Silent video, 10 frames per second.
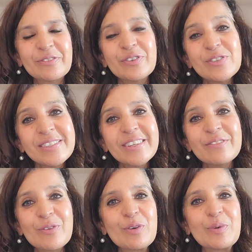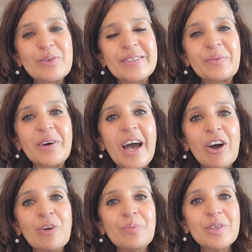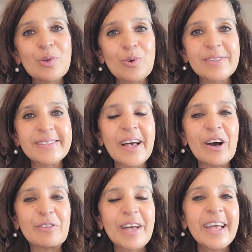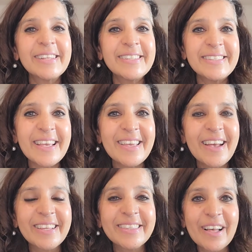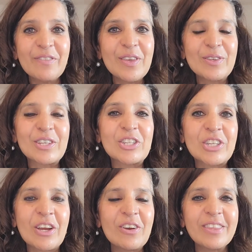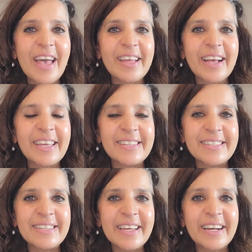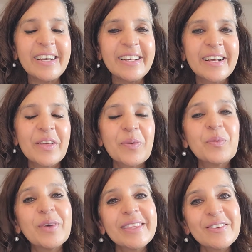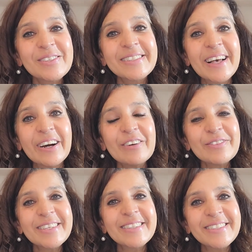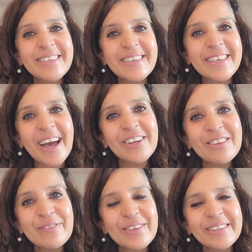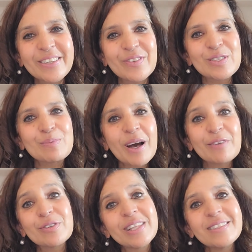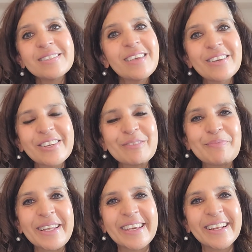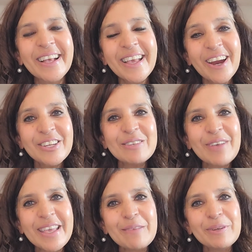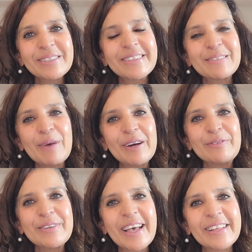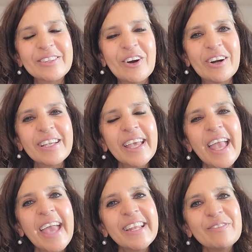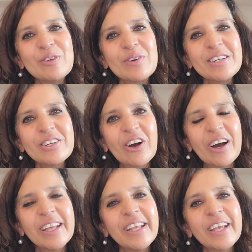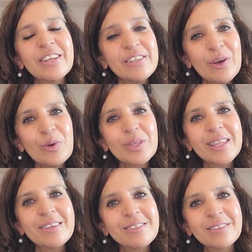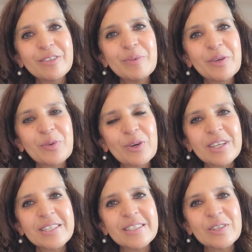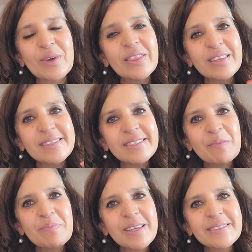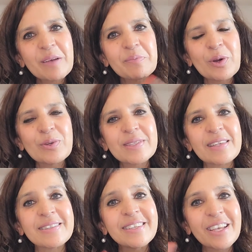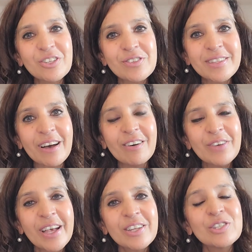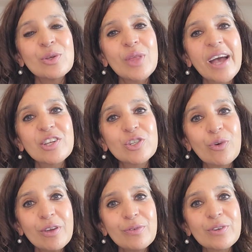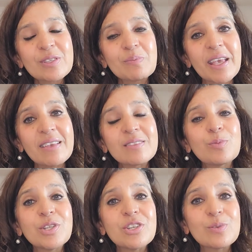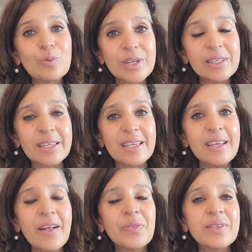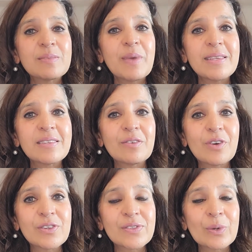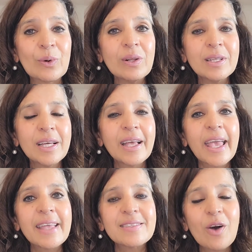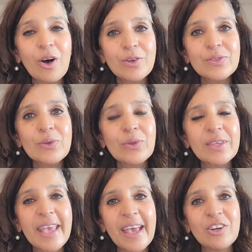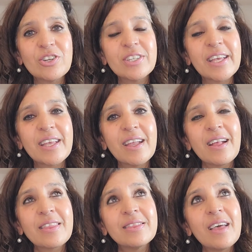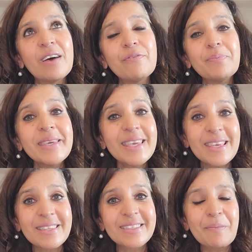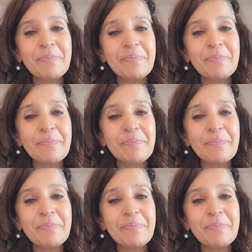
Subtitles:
First and foremost, it will help yourself. Today, I'd love you to share that idea with yourself to see how do you feel if you smile for, let's say, a good minute. Are you able to smile for that long? And if you are not, know that there's a little bit of work to do, and it's step-by-step process to get yourself to that joyful space, which is really the space of our soul. It's also the energy of peace.